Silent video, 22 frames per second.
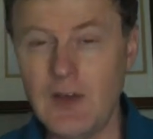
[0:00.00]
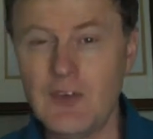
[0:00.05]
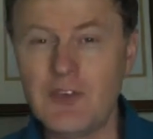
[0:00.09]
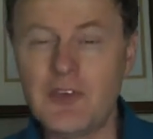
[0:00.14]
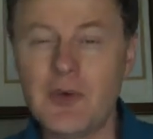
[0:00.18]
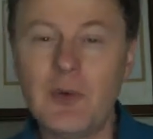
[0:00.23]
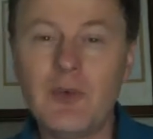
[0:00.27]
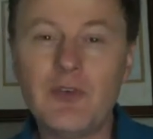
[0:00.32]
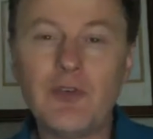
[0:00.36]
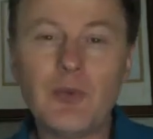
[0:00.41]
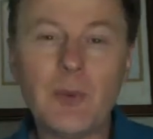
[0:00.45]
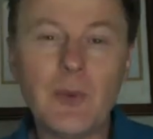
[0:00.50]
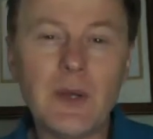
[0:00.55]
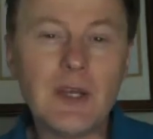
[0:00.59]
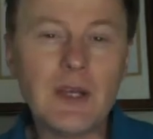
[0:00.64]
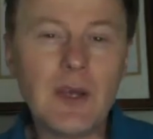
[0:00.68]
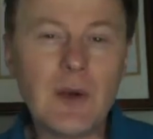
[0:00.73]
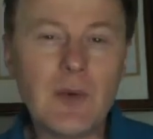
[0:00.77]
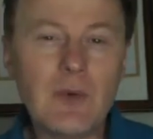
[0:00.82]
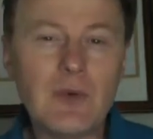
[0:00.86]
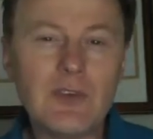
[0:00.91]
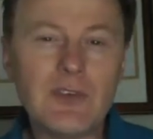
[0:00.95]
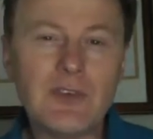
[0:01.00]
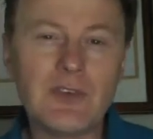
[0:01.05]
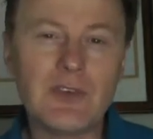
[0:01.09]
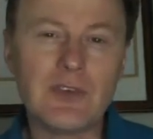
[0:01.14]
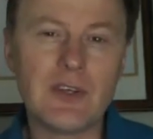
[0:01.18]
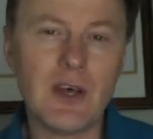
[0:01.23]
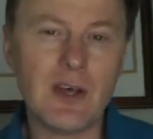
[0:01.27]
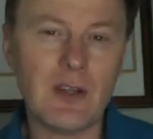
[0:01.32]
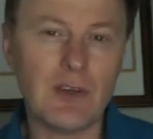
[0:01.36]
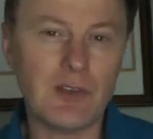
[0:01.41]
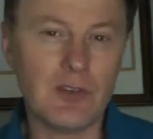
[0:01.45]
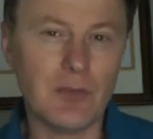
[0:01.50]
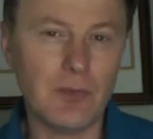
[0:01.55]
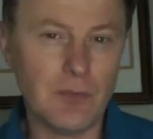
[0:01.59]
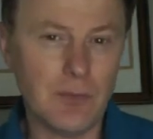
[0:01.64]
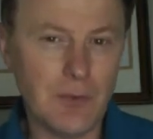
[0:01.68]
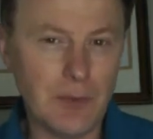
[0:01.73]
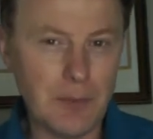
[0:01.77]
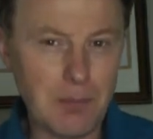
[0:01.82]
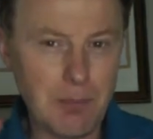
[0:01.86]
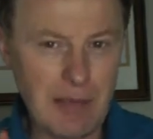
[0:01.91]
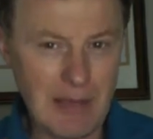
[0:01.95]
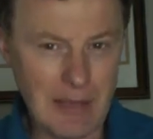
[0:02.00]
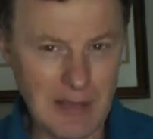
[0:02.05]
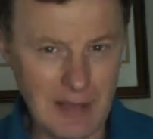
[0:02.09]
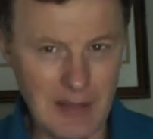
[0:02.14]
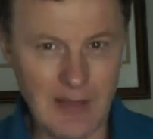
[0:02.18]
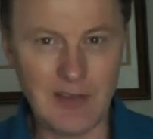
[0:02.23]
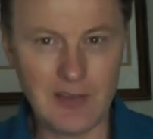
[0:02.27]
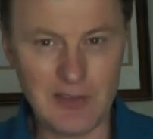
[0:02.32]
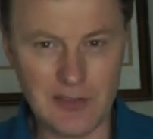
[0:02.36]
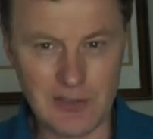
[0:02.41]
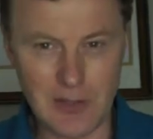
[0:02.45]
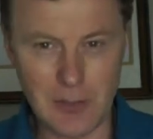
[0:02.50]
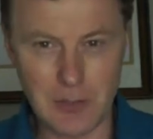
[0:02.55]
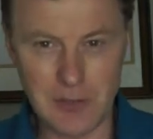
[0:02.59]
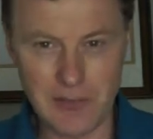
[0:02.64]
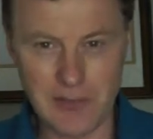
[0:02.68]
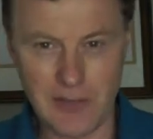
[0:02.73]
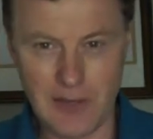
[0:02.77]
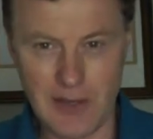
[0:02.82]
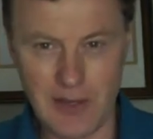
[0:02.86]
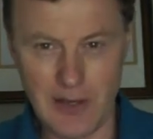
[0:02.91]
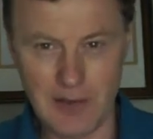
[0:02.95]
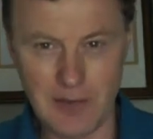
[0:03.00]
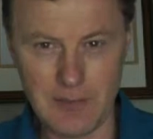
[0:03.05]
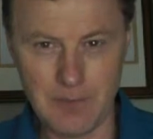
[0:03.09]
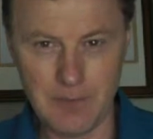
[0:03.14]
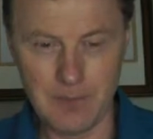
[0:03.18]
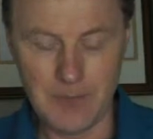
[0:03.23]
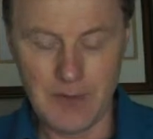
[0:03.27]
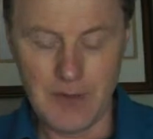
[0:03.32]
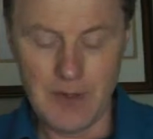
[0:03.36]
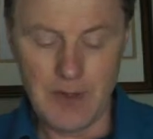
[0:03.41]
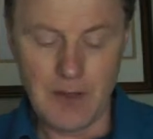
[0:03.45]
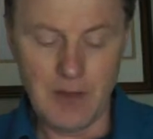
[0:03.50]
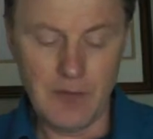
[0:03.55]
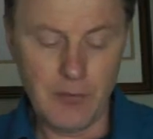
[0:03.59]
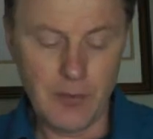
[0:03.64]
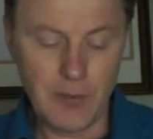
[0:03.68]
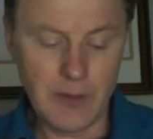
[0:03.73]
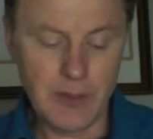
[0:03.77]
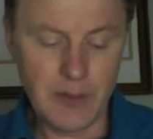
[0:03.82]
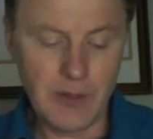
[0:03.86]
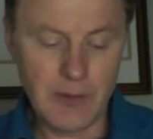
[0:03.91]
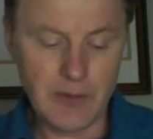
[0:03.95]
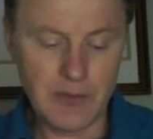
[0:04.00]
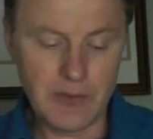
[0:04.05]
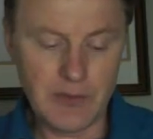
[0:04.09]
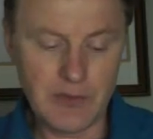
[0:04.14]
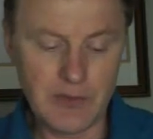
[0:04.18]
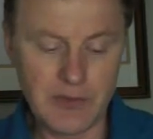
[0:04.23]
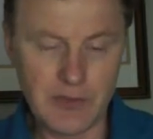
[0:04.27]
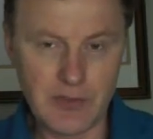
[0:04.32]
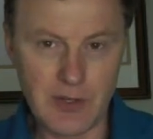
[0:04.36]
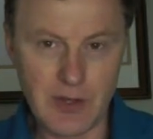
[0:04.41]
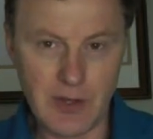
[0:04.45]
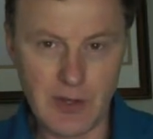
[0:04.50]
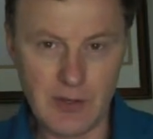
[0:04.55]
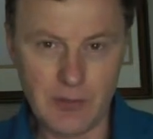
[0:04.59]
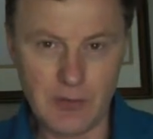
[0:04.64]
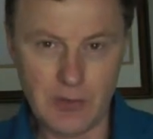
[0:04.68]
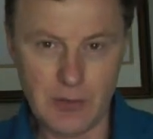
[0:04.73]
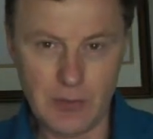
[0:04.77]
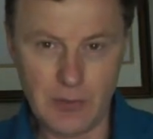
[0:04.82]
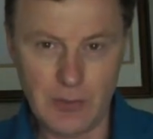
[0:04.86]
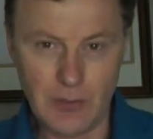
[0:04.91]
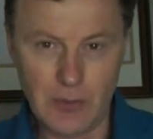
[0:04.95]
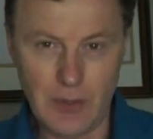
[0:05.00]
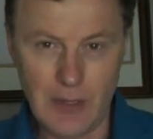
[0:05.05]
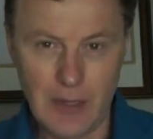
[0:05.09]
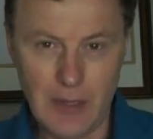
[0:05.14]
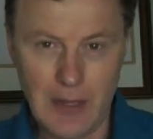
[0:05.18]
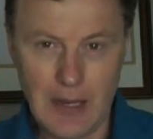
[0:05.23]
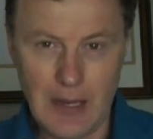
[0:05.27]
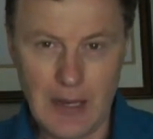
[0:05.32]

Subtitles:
So if we're going to start to repair some of that, if we're going to start to